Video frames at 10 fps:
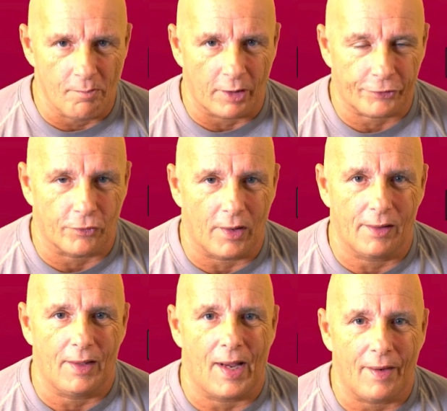
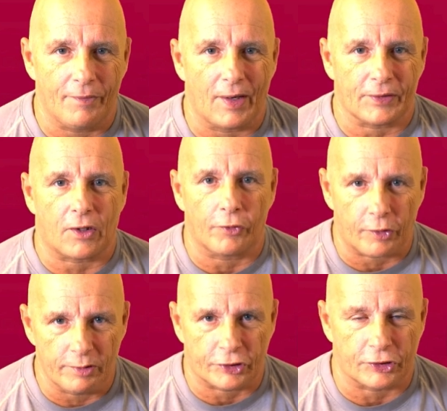Montreal have that
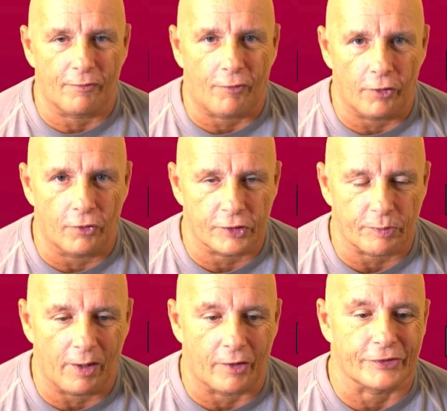contribution for those
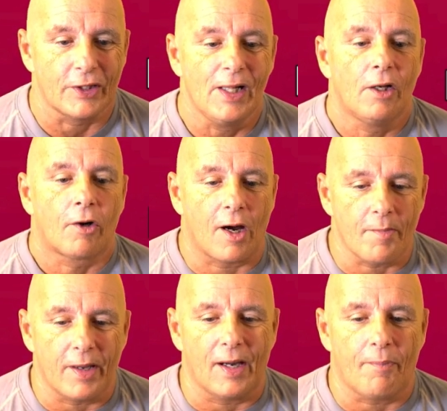players.
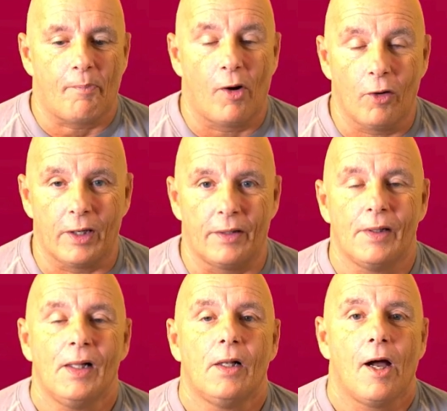Romanov, Poland.
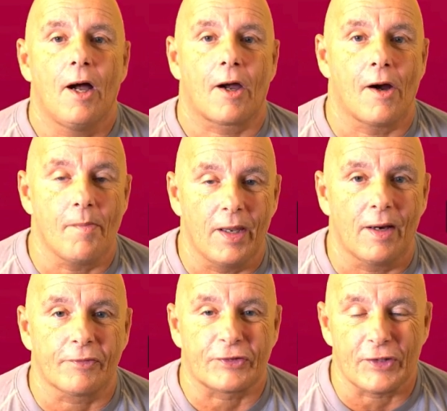
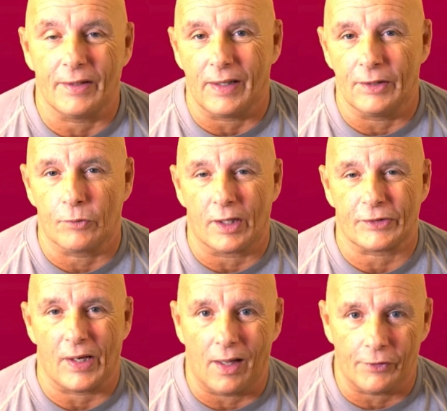Romanov, since he was
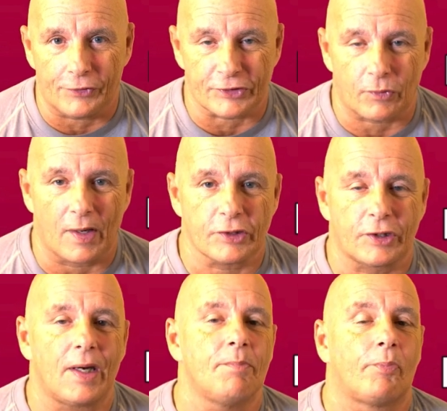healthy scratch
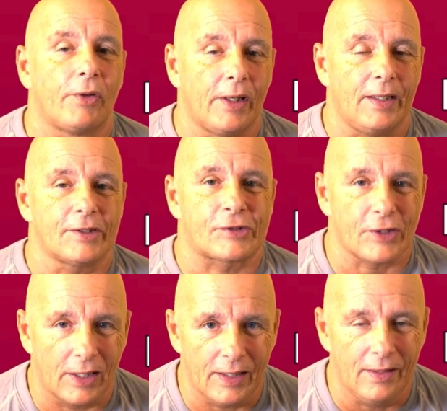guy, played
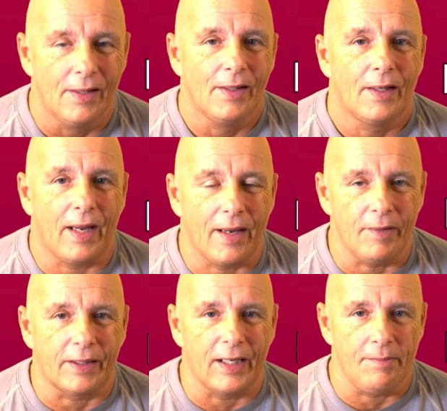solid every
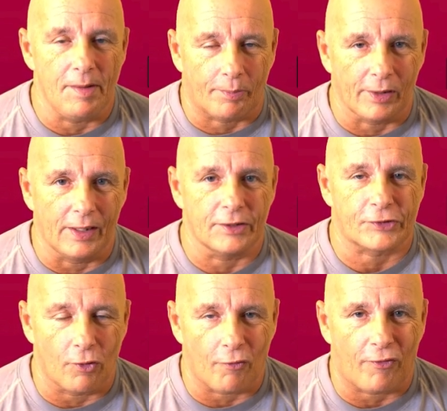game he played
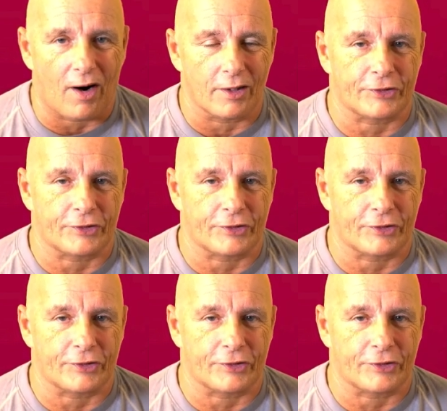so far.